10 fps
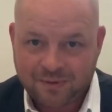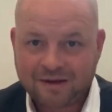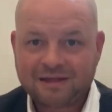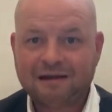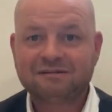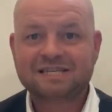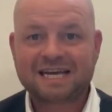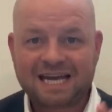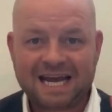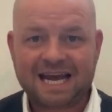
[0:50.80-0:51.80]
there is a
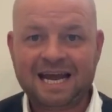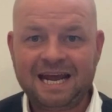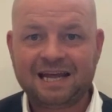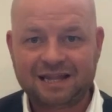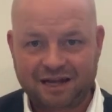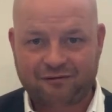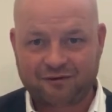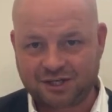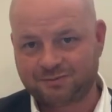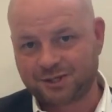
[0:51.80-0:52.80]
key
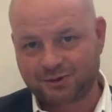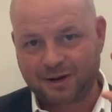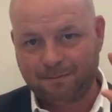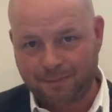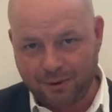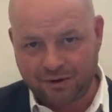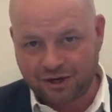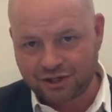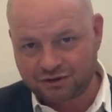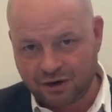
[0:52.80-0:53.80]
difference between building
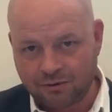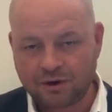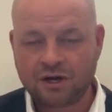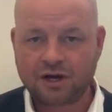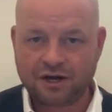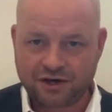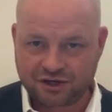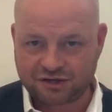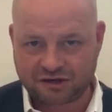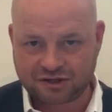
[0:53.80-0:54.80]
control and
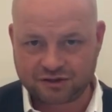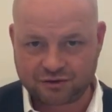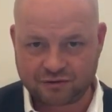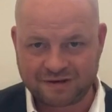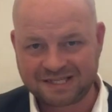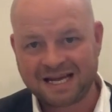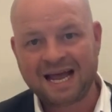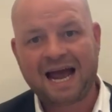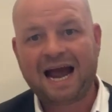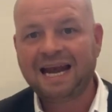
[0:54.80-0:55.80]
construction drawings.
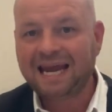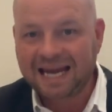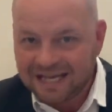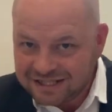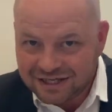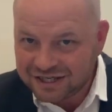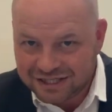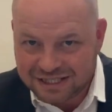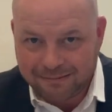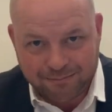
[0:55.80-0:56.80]
And it isn't as
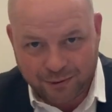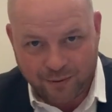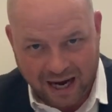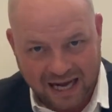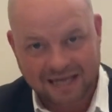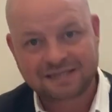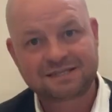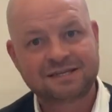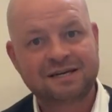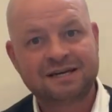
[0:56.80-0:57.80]
simple
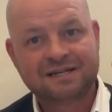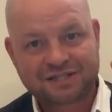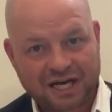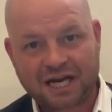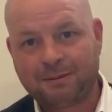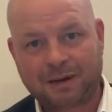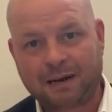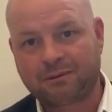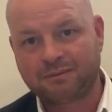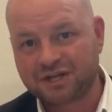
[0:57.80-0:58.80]
as take your
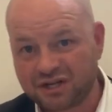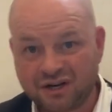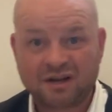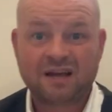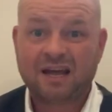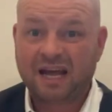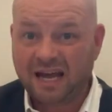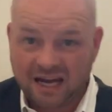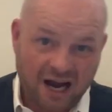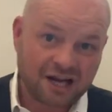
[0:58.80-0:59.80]
planning permission,
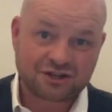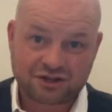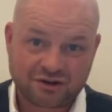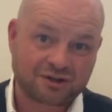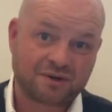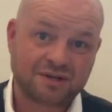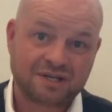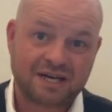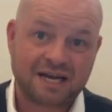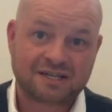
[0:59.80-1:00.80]
engage a structural
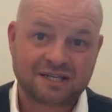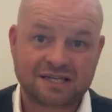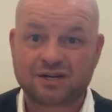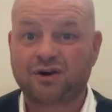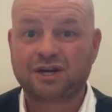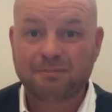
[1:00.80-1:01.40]
engineer to design your